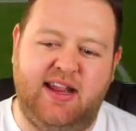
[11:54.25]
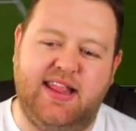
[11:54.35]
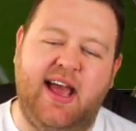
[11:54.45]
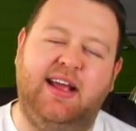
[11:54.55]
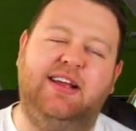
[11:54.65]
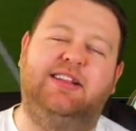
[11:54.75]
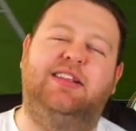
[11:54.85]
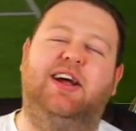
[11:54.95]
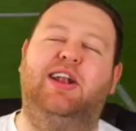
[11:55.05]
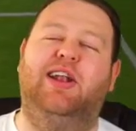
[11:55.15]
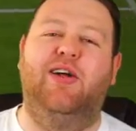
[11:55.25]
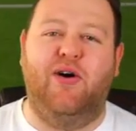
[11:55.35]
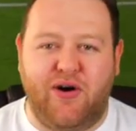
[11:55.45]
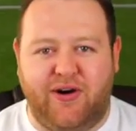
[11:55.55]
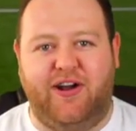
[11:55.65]
and thank the
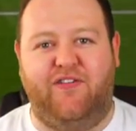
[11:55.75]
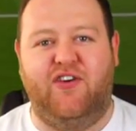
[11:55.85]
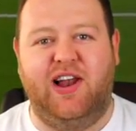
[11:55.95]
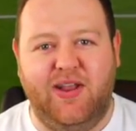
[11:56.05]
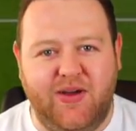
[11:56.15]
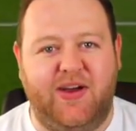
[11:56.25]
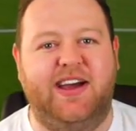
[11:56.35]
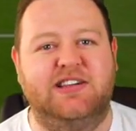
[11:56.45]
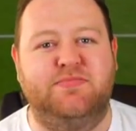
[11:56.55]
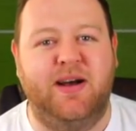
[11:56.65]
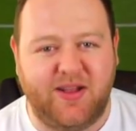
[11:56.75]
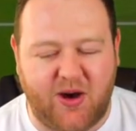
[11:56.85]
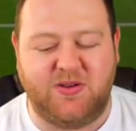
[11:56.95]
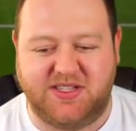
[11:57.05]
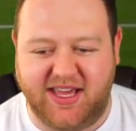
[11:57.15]
Lord for Lucas
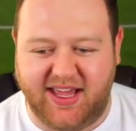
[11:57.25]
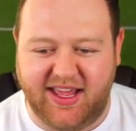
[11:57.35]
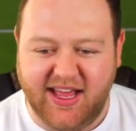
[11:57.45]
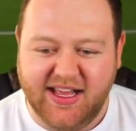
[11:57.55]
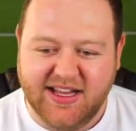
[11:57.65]
Podolski